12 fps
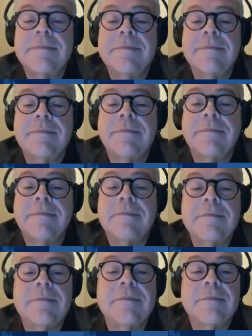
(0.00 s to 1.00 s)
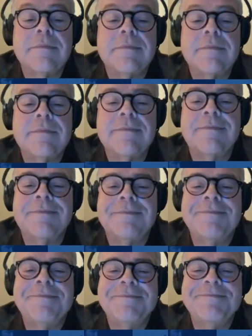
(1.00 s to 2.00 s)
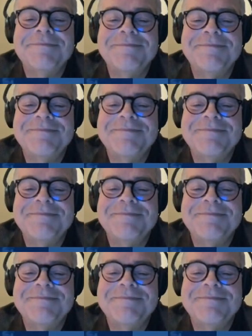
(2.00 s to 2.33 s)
No words are spoken by the person on screen.